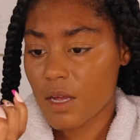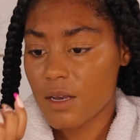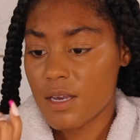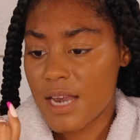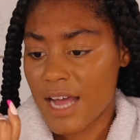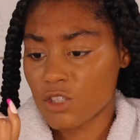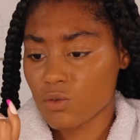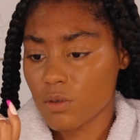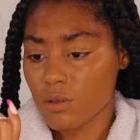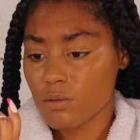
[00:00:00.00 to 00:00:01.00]

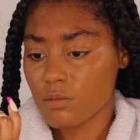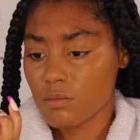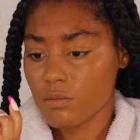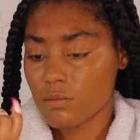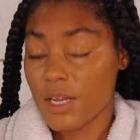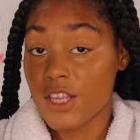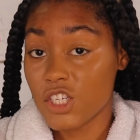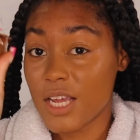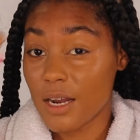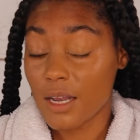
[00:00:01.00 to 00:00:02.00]
natural, in the
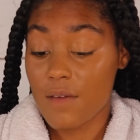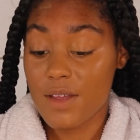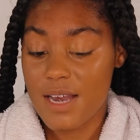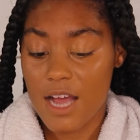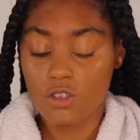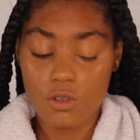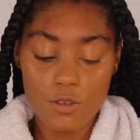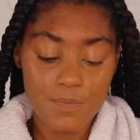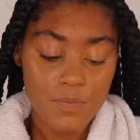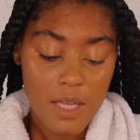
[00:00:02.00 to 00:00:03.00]
shade 11
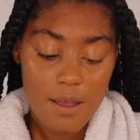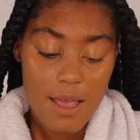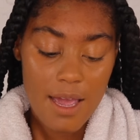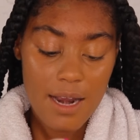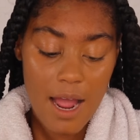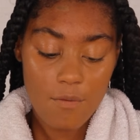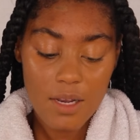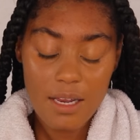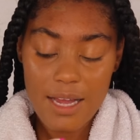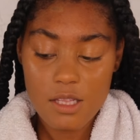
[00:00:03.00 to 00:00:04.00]
natural. And I
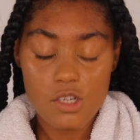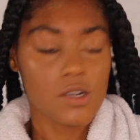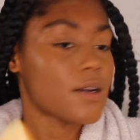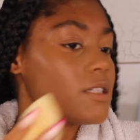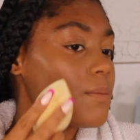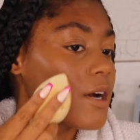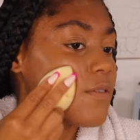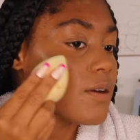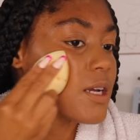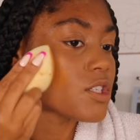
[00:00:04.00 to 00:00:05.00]
really like this Charlotte Tilbury
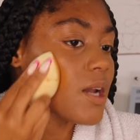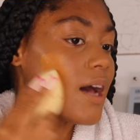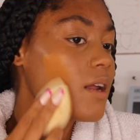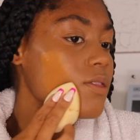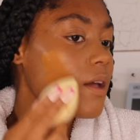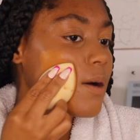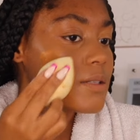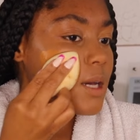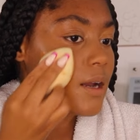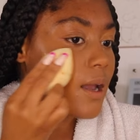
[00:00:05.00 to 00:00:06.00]
foundation. I didn't think I
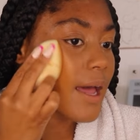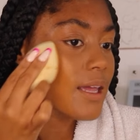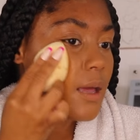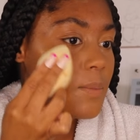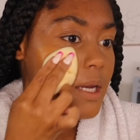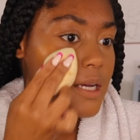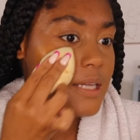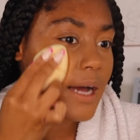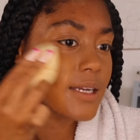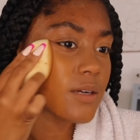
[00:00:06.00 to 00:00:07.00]
was gonna like it because
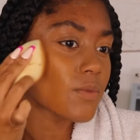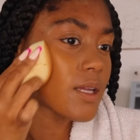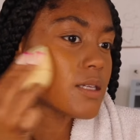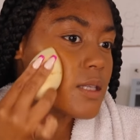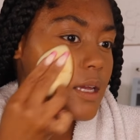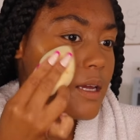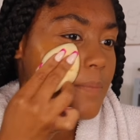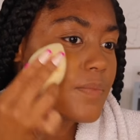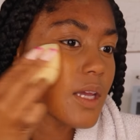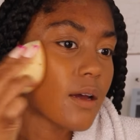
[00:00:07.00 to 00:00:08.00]
I didn't really
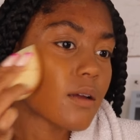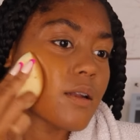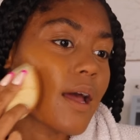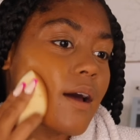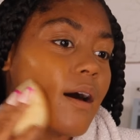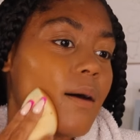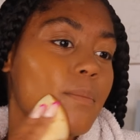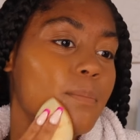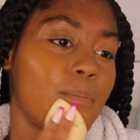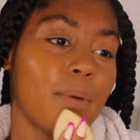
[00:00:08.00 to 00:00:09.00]
see like
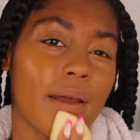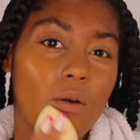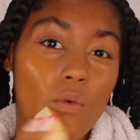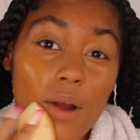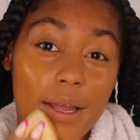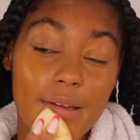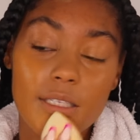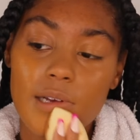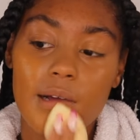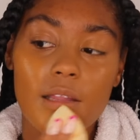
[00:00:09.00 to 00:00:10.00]
a big
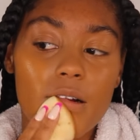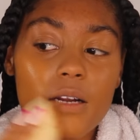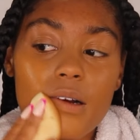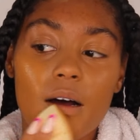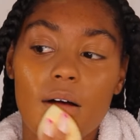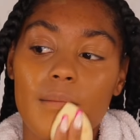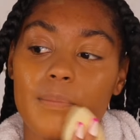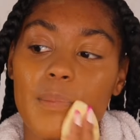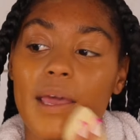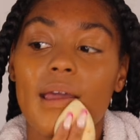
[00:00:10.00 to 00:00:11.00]
range on their
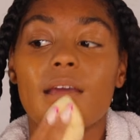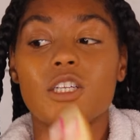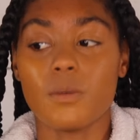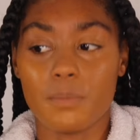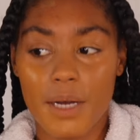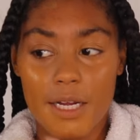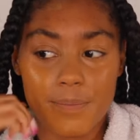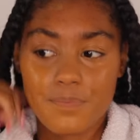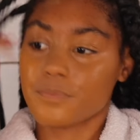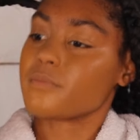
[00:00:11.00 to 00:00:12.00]
page,
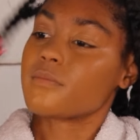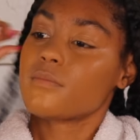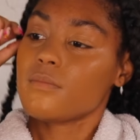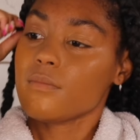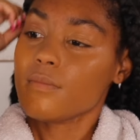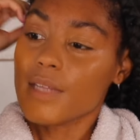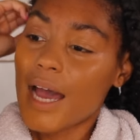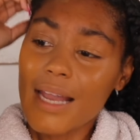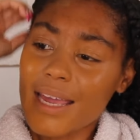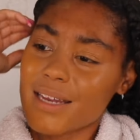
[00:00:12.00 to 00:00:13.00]
but
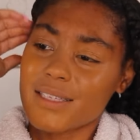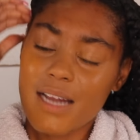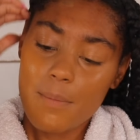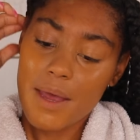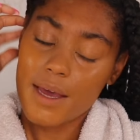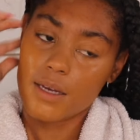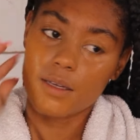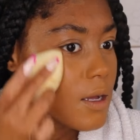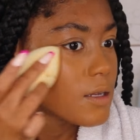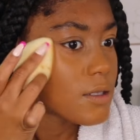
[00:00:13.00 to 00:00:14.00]
I like it. It's not bad.
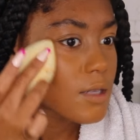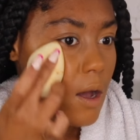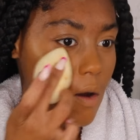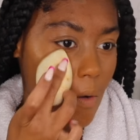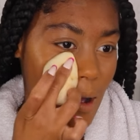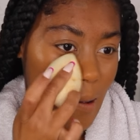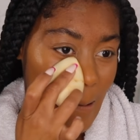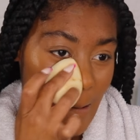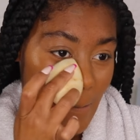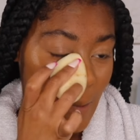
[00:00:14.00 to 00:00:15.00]
So,
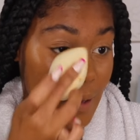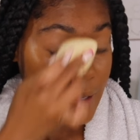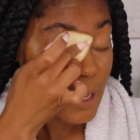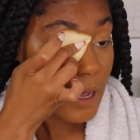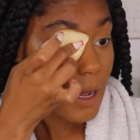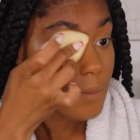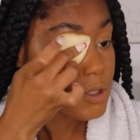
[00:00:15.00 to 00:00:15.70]
yeah, I'm